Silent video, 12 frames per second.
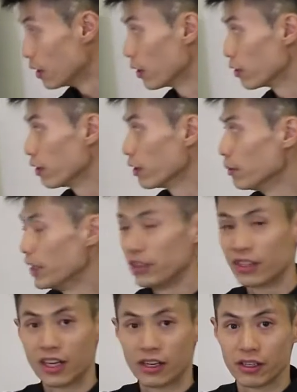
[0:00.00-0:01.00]
The third
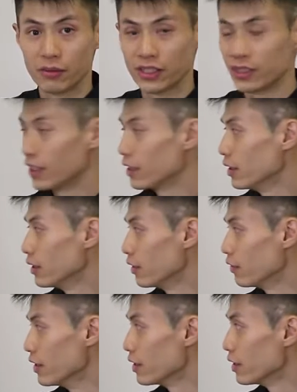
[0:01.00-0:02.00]
major characteristic
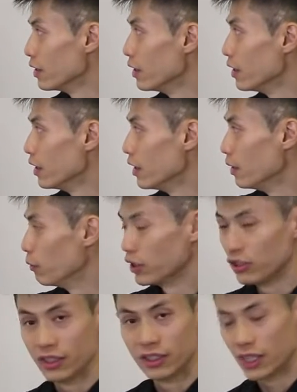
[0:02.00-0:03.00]
difference,
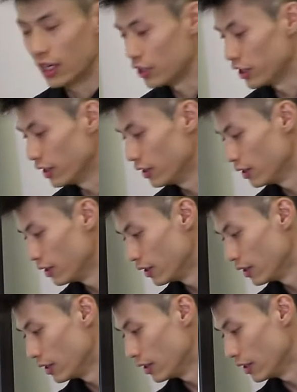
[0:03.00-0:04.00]
Wing Chun and Tai Chi,
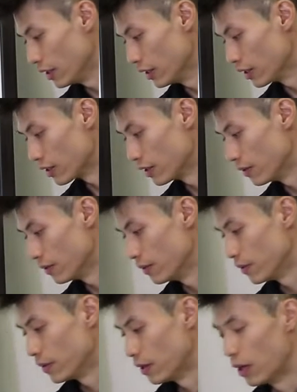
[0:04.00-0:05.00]
is
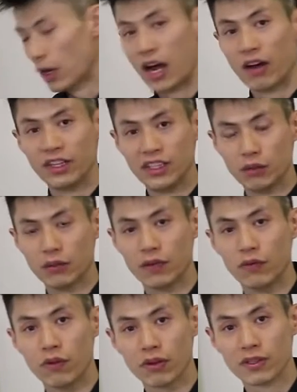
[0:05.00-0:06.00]
how they deal
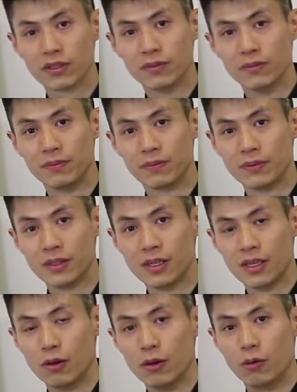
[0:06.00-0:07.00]
with force.
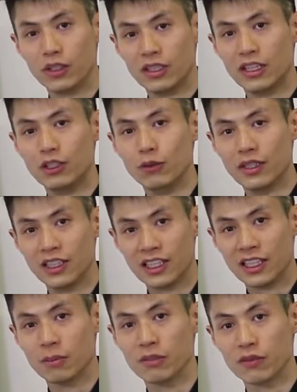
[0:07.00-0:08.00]
What do they do with
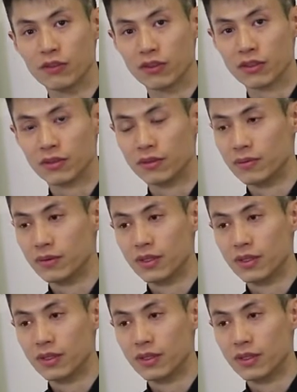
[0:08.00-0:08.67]
incoming force?